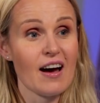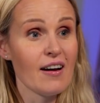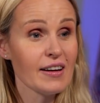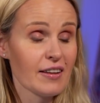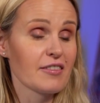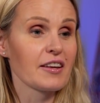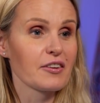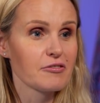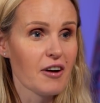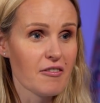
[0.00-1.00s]
I can think
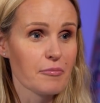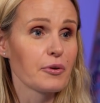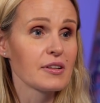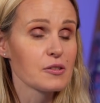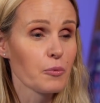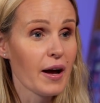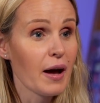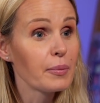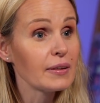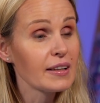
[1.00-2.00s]
of 5 points why
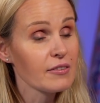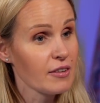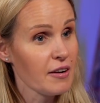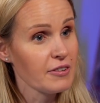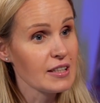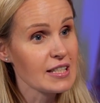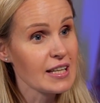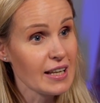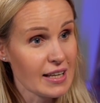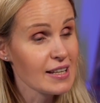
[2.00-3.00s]
I believe
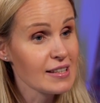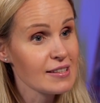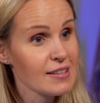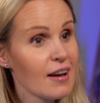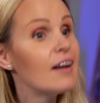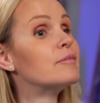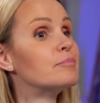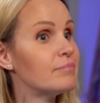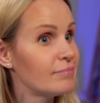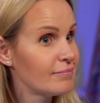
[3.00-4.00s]
graffiti is
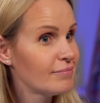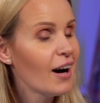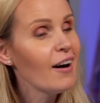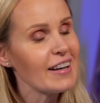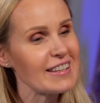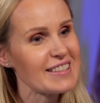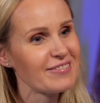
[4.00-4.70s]
art.